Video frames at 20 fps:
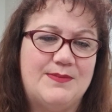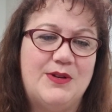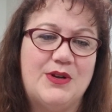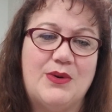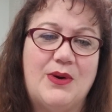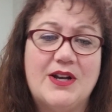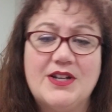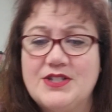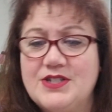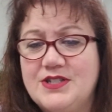me
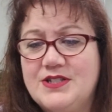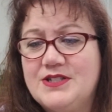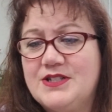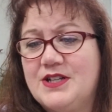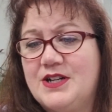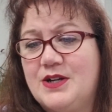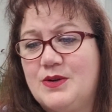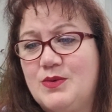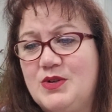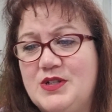questions
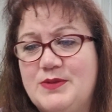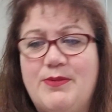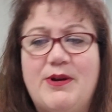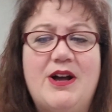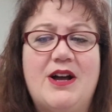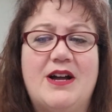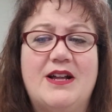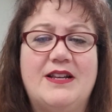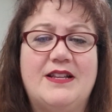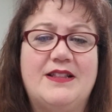and I'll
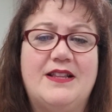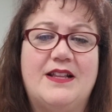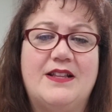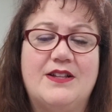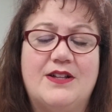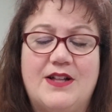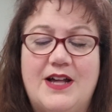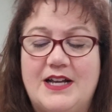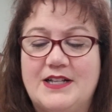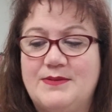respond, and then
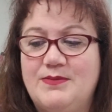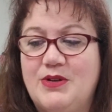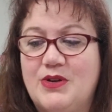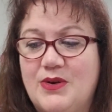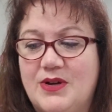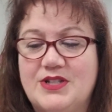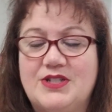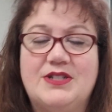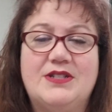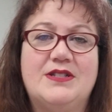they'll ask me
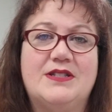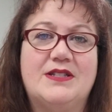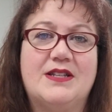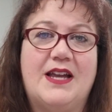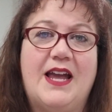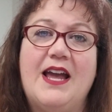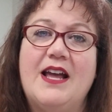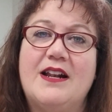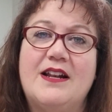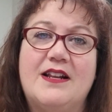questions
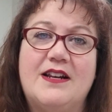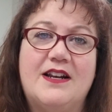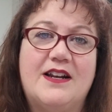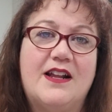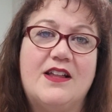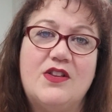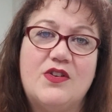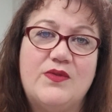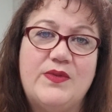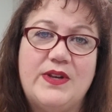again on
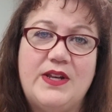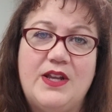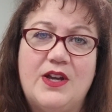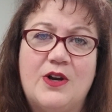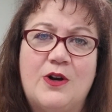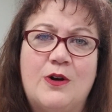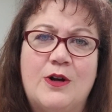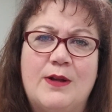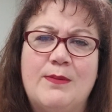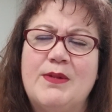another
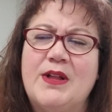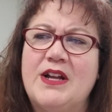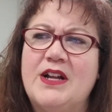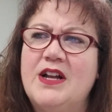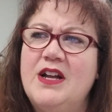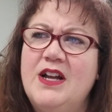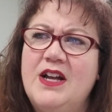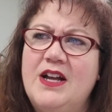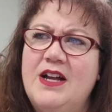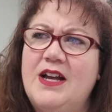video, and I'm like,
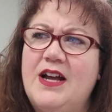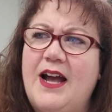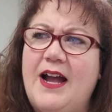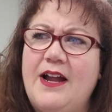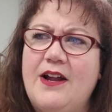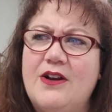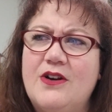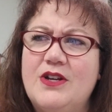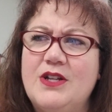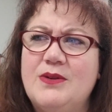I
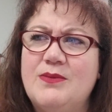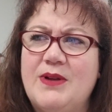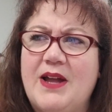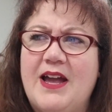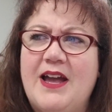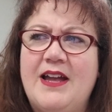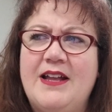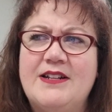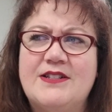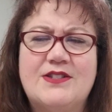already
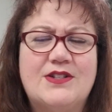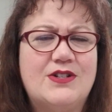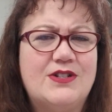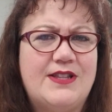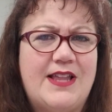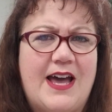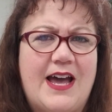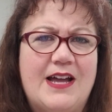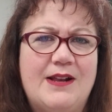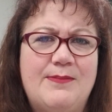answered
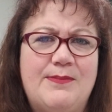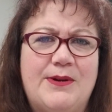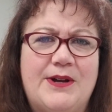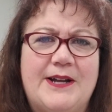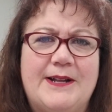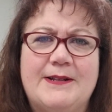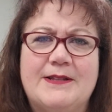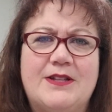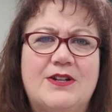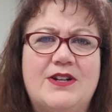that,
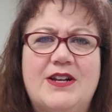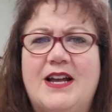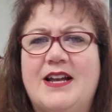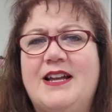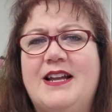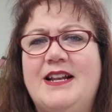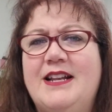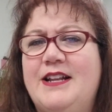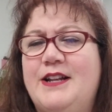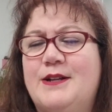but they're not
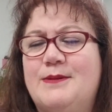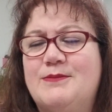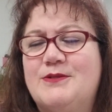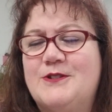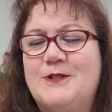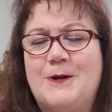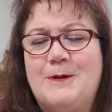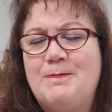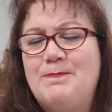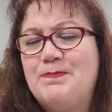getting them.
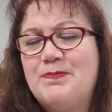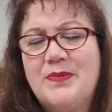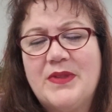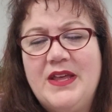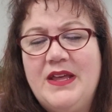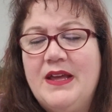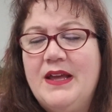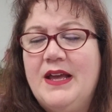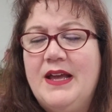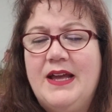So
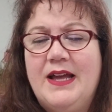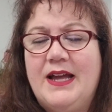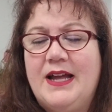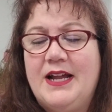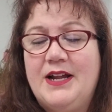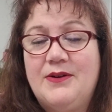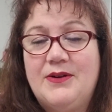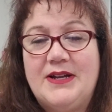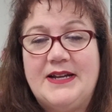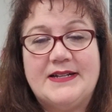
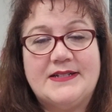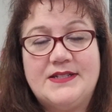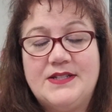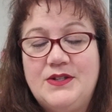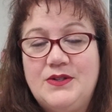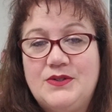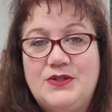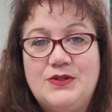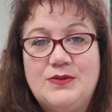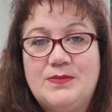anyway, it's a
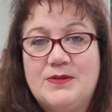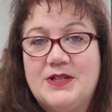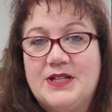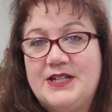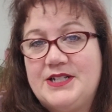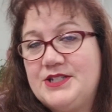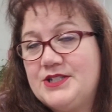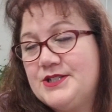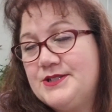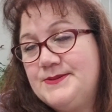YouTube
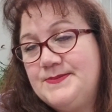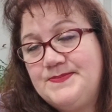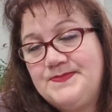glitch.